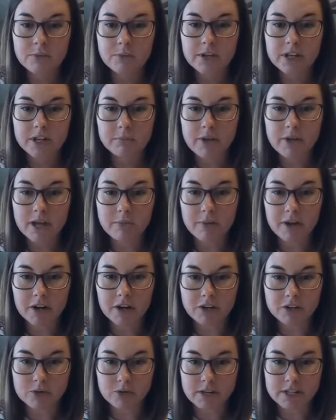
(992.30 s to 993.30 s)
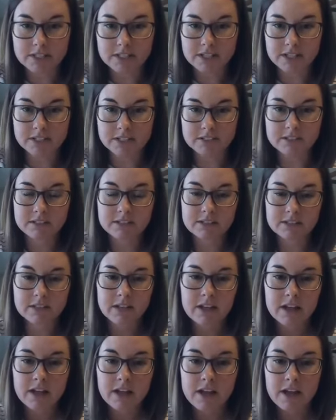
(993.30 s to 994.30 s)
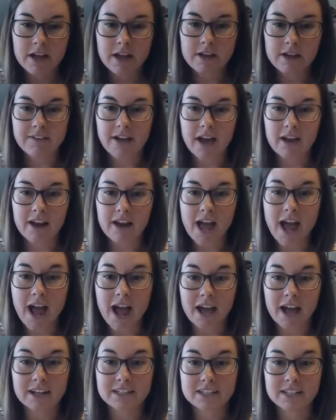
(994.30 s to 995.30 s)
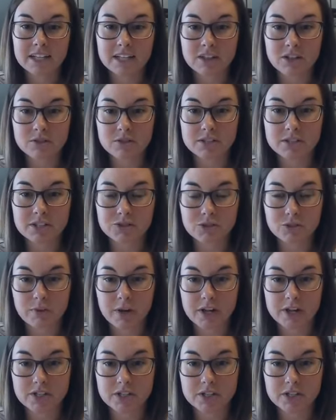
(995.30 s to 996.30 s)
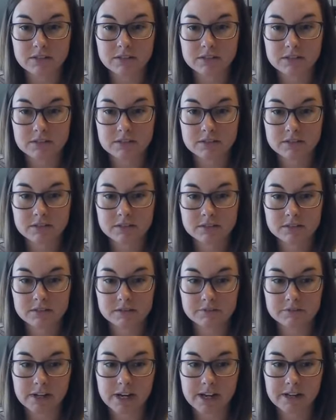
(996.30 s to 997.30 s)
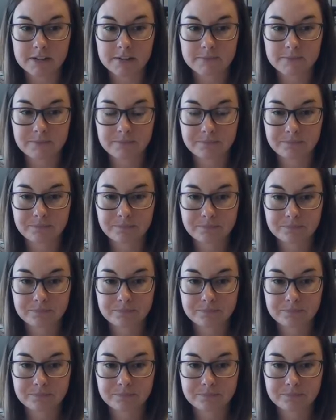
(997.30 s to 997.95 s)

And then we can make better choices of how to act in those situations, right?